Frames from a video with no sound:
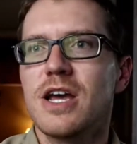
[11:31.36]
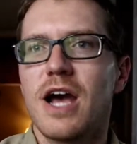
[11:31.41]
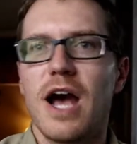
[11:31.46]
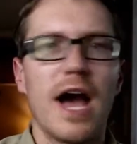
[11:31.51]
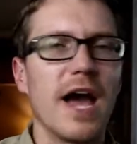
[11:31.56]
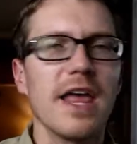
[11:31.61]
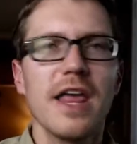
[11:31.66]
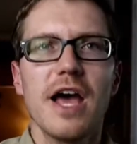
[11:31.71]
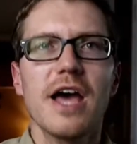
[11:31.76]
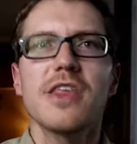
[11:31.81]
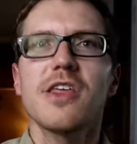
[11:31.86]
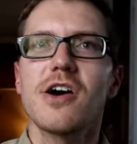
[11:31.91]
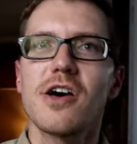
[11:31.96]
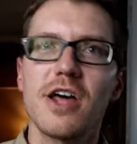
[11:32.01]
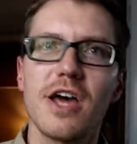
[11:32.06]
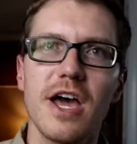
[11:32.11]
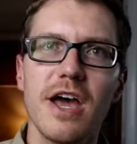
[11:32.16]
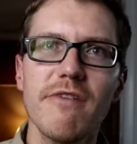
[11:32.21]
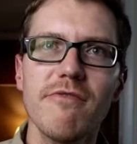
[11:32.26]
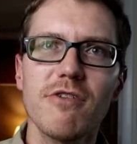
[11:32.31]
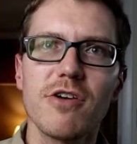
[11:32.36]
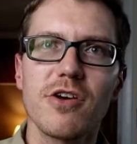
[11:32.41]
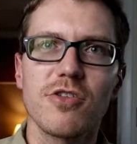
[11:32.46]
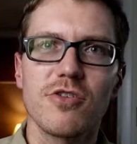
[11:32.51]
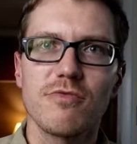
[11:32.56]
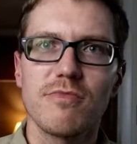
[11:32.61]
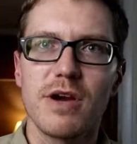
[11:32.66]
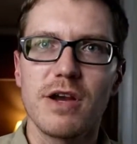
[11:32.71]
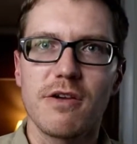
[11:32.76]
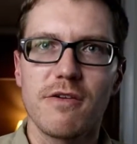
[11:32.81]
I thought every
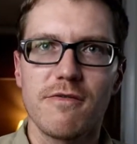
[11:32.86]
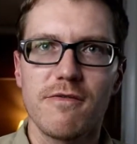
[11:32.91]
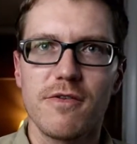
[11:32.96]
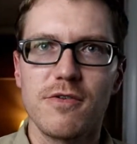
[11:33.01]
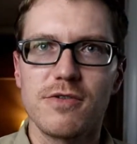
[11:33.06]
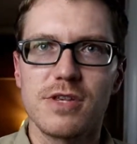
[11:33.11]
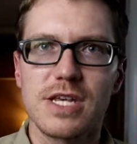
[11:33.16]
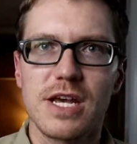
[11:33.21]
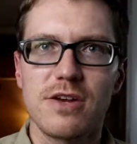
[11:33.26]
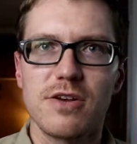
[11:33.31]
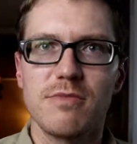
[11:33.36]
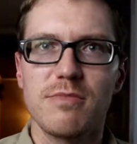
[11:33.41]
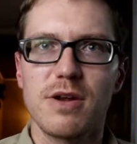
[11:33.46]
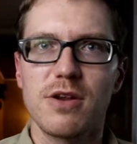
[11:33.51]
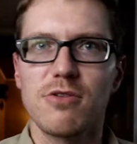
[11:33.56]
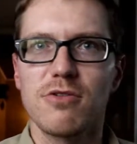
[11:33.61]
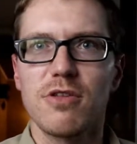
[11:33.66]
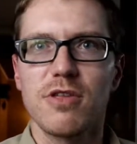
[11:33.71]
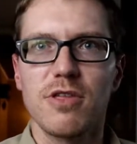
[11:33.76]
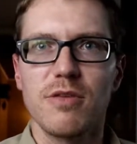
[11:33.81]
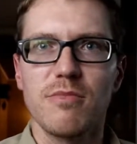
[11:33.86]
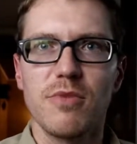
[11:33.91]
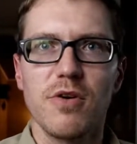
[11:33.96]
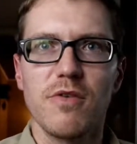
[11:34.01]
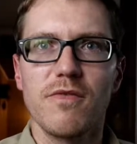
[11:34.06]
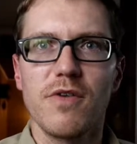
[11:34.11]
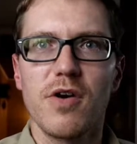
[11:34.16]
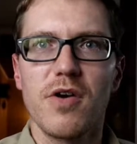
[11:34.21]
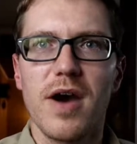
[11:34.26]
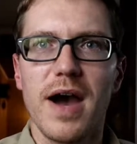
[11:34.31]
other microphone sounded better than the
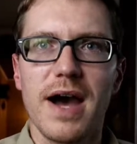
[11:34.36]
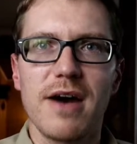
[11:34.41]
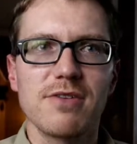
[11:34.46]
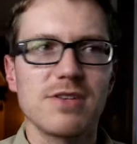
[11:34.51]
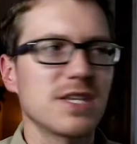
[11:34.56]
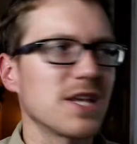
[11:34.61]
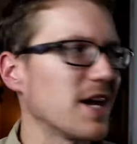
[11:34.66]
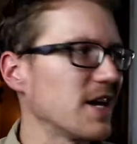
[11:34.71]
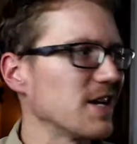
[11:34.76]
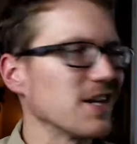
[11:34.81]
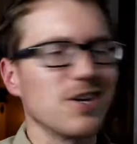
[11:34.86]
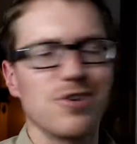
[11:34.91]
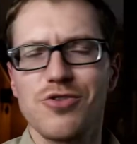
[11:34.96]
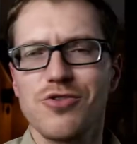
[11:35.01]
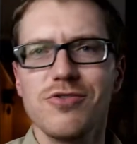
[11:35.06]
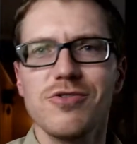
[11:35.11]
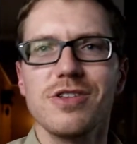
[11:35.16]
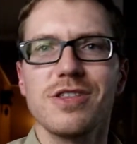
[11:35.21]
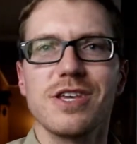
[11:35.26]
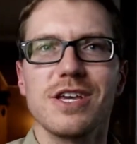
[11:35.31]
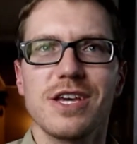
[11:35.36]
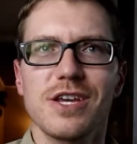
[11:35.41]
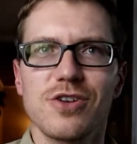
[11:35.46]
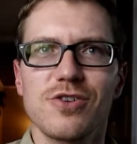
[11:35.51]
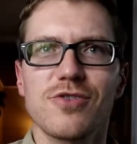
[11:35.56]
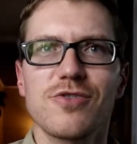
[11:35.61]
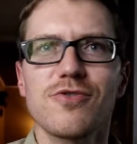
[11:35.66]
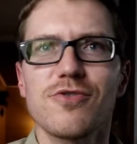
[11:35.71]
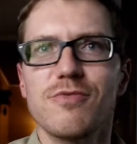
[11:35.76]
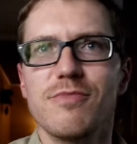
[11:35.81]
Movo outside, including the
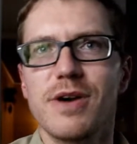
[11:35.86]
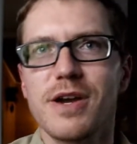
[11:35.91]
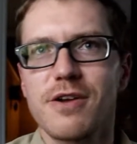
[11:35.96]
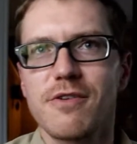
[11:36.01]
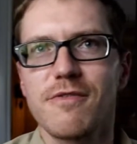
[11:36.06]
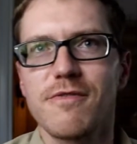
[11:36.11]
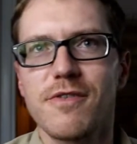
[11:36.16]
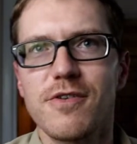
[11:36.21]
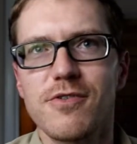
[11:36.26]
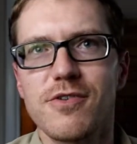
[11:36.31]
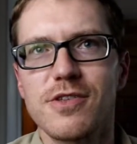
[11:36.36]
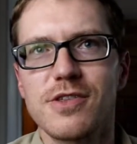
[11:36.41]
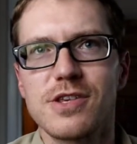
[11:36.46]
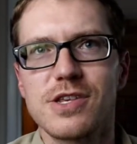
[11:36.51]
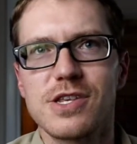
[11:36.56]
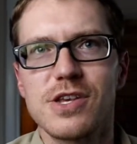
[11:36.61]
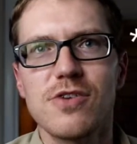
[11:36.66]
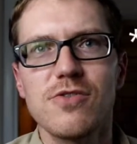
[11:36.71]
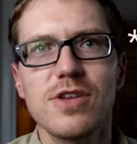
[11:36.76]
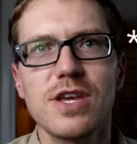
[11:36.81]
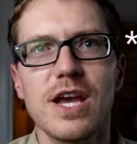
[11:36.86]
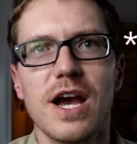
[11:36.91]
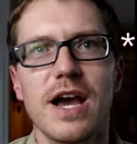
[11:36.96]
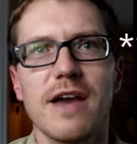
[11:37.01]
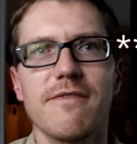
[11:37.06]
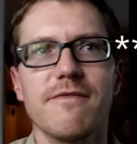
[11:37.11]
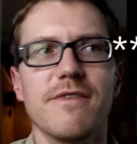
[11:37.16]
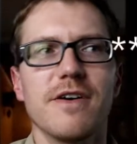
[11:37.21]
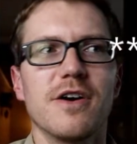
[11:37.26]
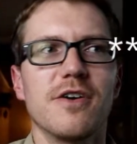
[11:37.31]
internal microphone on the Sony. I
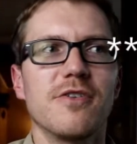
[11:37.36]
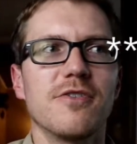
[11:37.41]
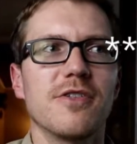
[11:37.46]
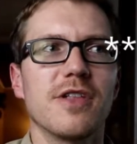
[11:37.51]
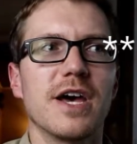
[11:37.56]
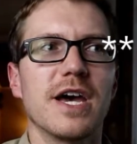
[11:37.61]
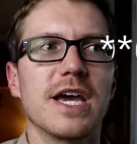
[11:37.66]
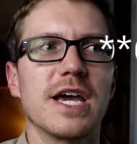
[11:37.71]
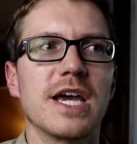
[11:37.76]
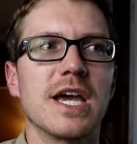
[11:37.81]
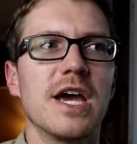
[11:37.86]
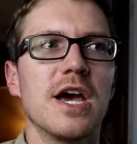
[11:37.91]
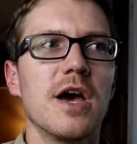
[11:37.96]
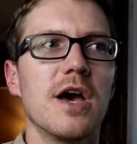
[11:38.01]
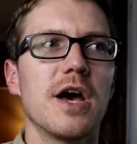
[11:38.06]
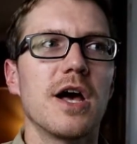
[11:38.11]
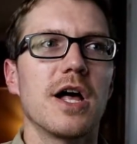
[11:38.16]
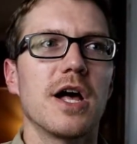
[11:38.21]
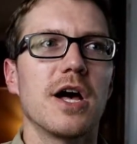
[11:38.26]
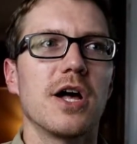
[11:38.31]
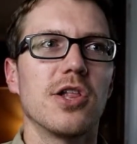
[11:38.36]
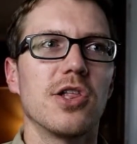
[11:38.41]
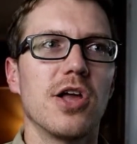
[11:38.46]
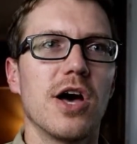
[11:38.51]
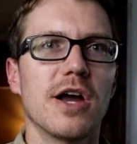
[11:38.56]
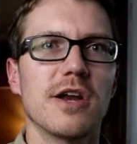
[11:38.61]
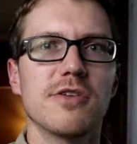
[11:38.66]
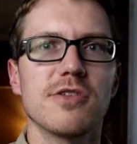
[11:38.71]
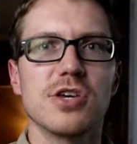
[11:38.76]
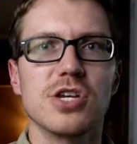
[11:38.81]
felt like a
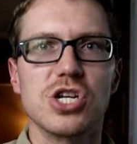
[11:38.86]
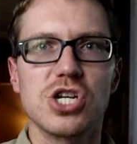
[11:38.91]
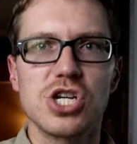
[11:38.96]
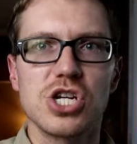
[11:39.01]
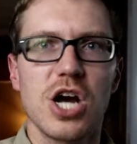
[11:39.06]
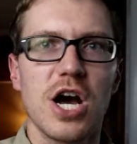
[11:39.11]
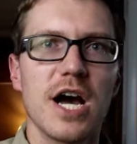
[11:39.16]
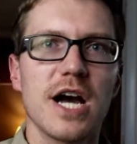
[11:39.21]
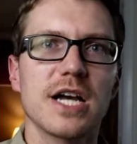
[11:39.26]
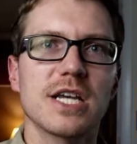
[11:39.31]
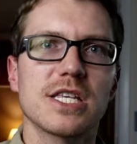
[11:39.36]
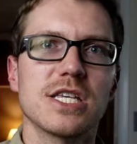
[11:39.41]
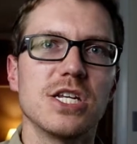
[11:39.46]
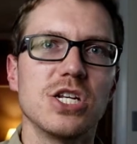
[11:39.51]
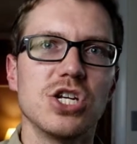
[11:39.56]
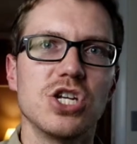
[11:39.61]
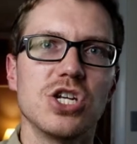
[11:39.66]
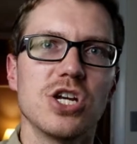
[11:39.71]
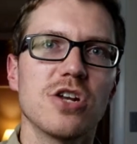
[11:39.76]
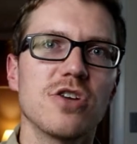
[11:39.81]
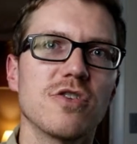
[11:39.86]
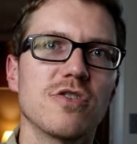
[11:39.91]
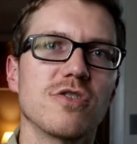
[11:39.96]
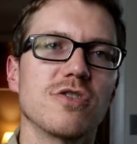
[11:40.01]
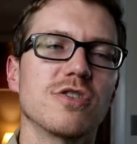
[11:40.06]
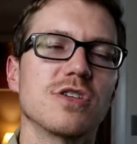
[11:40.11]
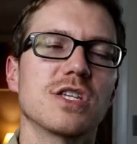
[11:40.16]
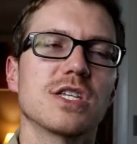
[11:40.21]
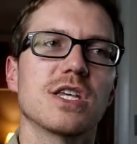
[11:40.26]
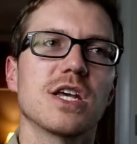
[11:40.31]
lot of the shocks and
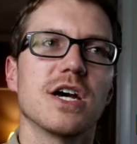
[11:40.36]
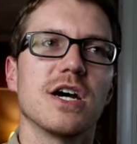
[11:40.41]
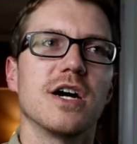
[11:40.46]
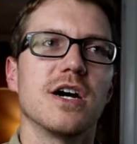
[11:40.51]
jitters